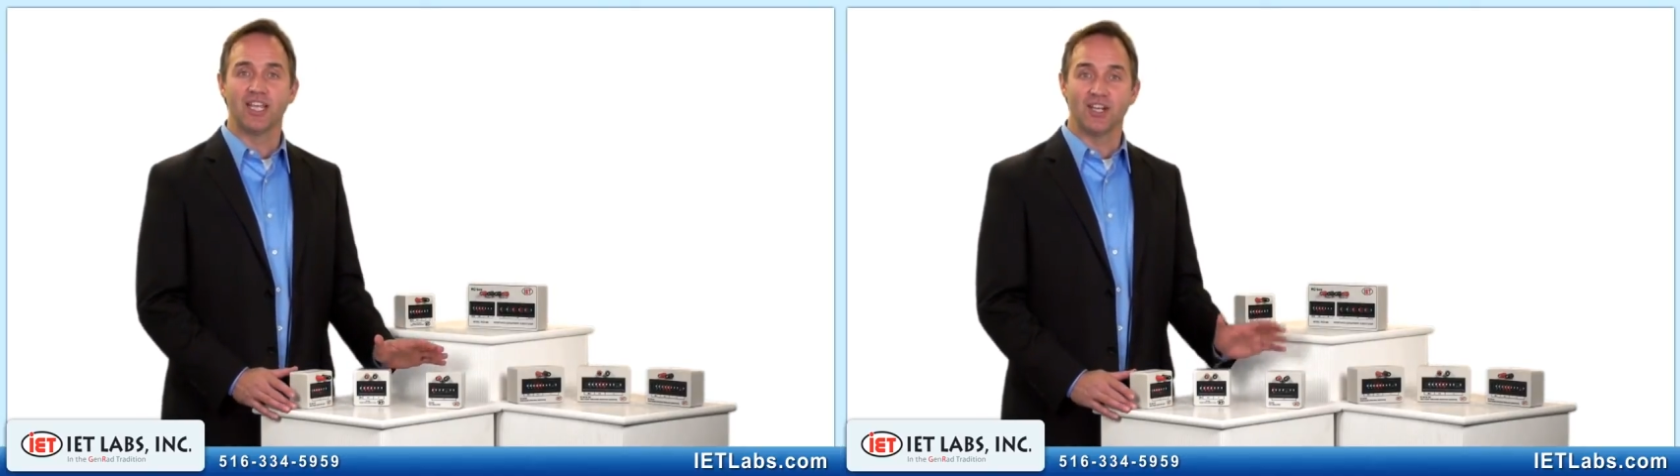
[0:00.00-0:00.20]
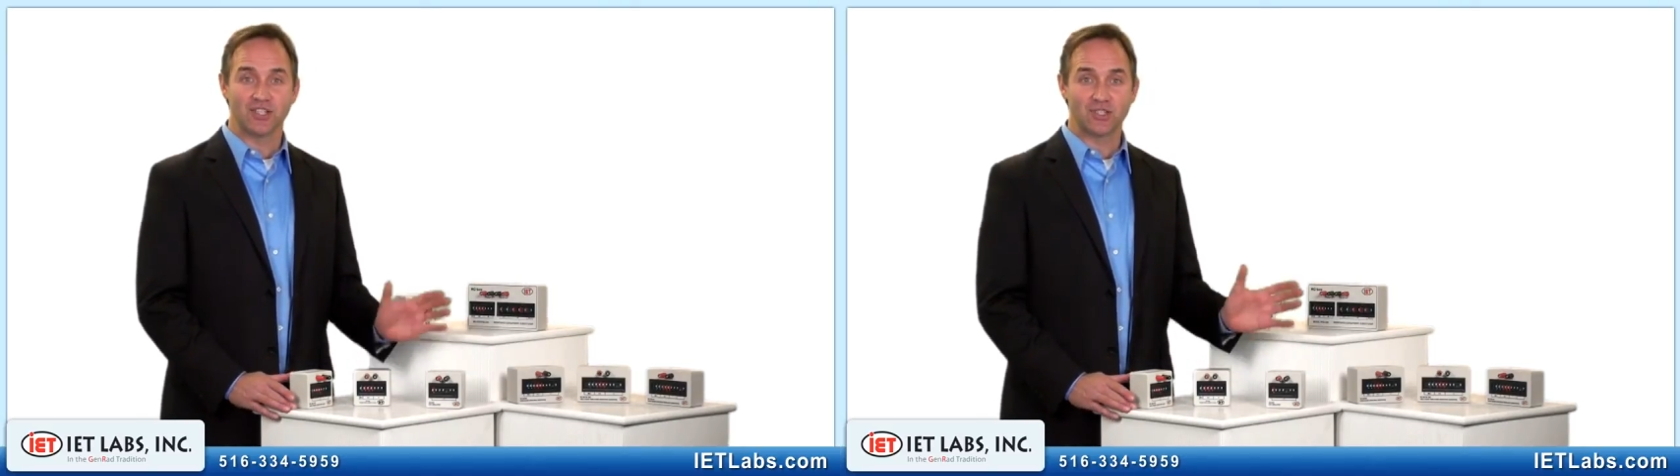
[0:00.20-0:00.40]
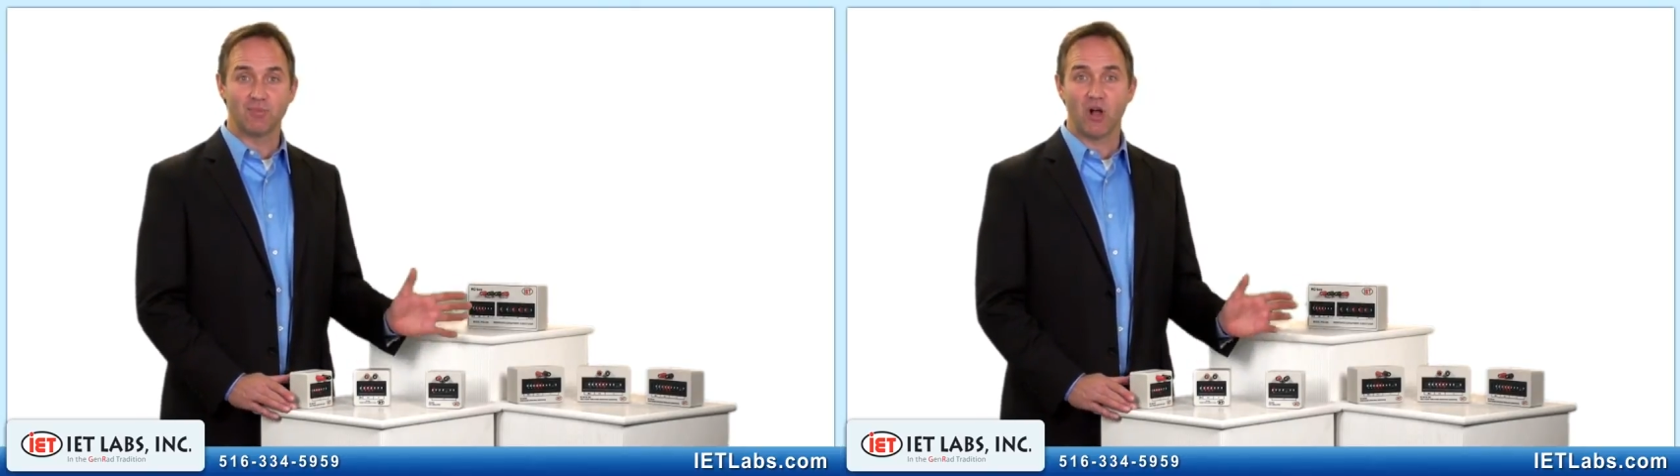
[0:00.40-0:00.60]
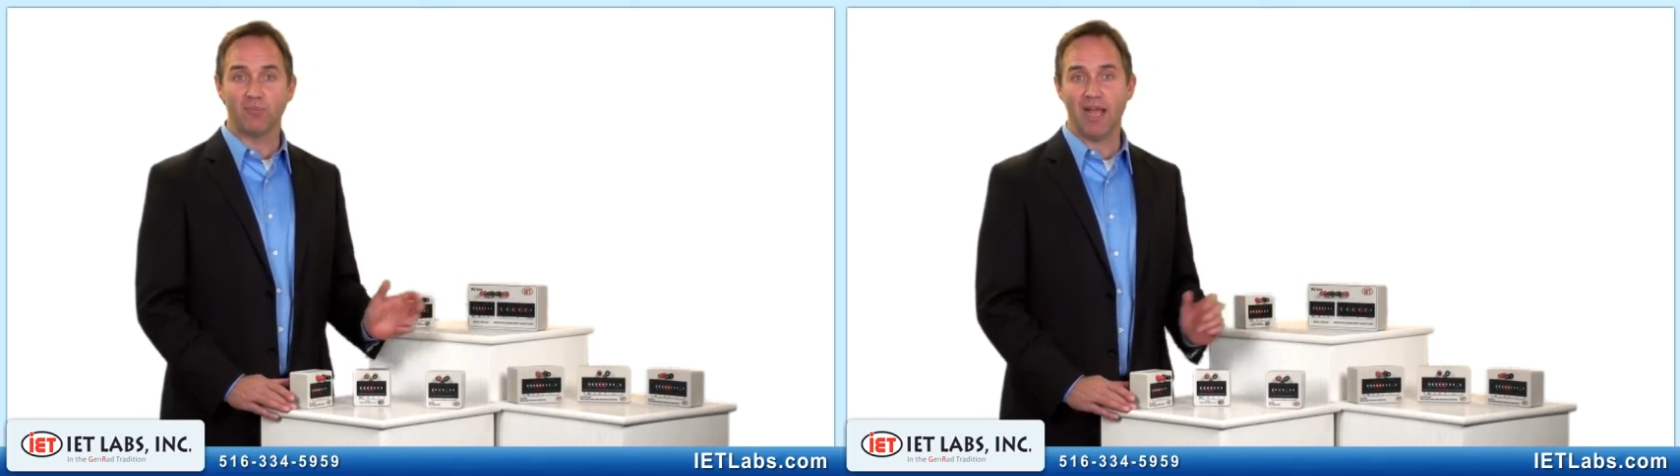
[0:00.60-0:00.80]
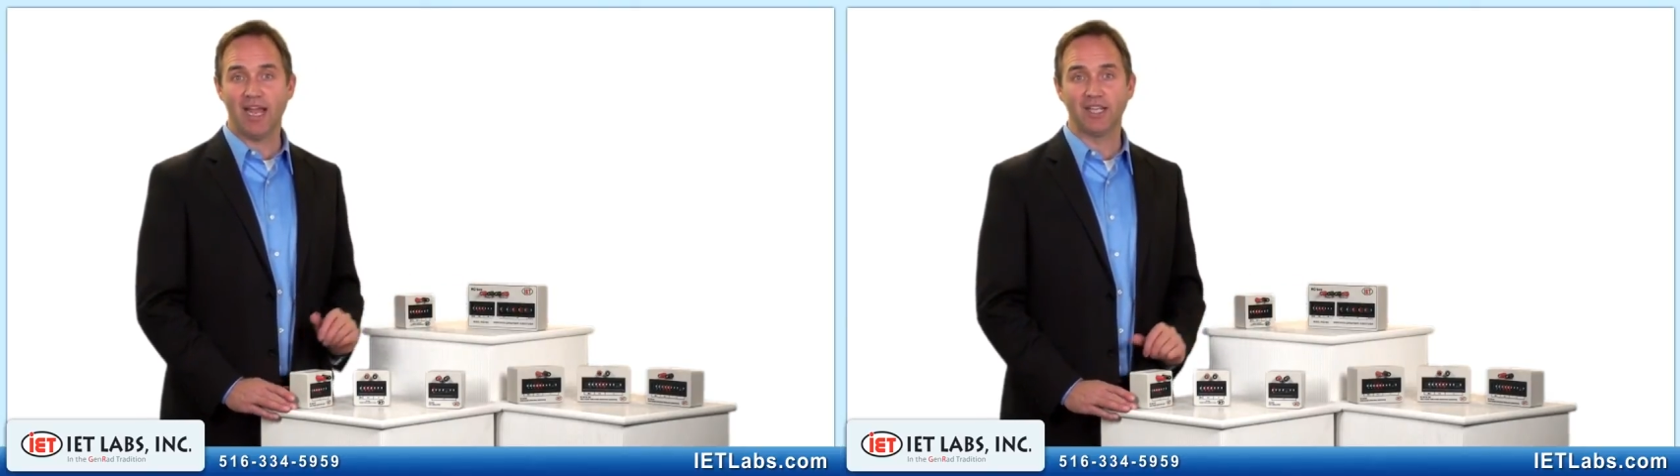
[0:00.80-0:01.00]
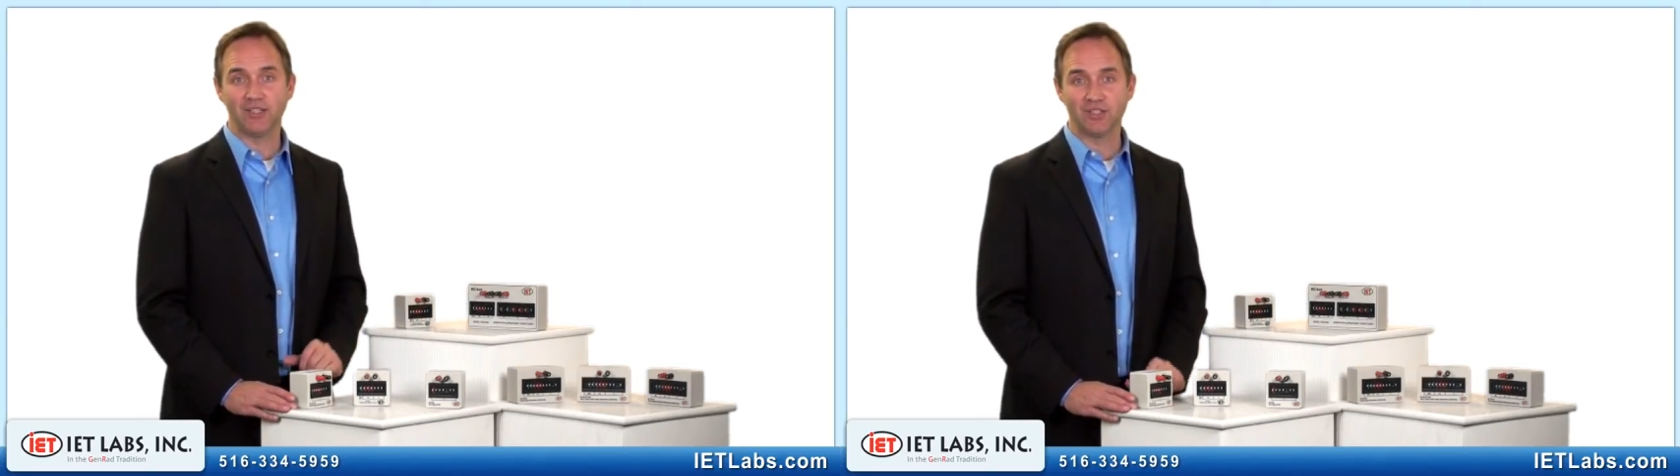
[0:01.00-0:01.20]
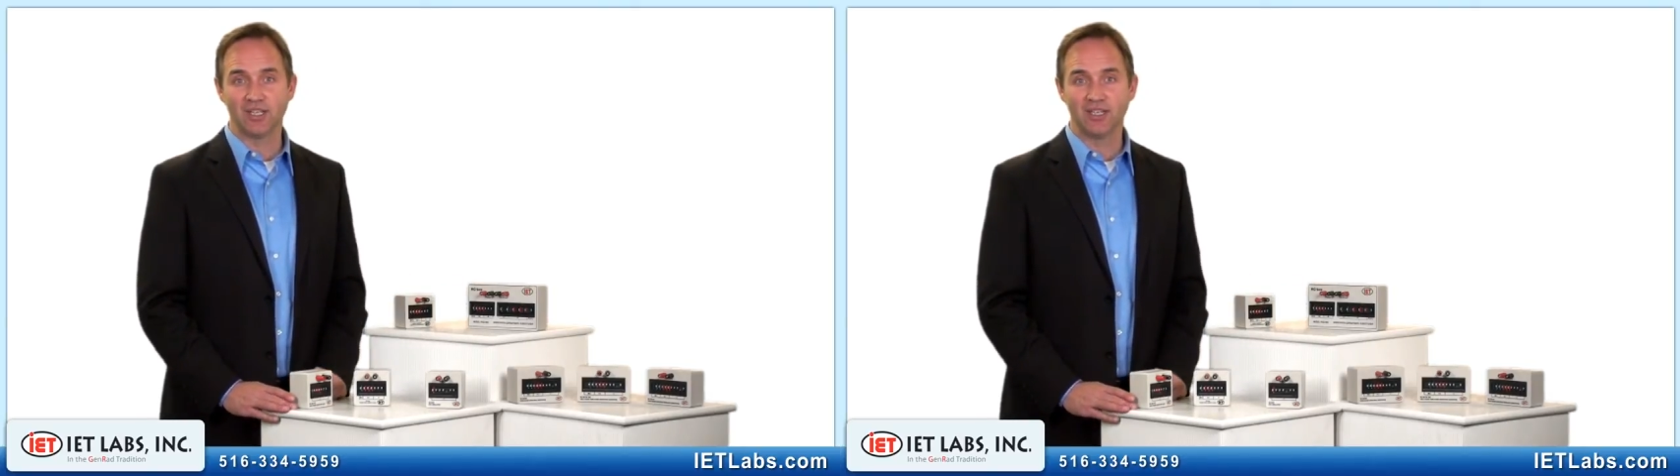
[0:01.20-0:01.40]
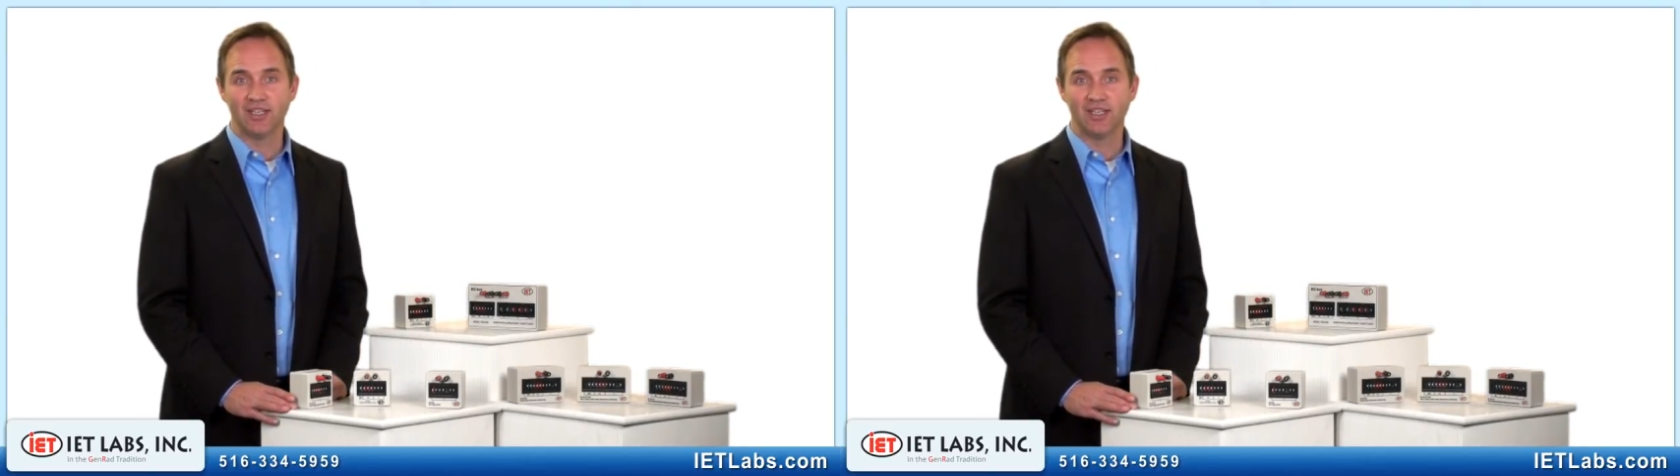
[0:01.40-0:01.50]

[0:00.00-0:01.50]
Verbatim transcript: in a small package.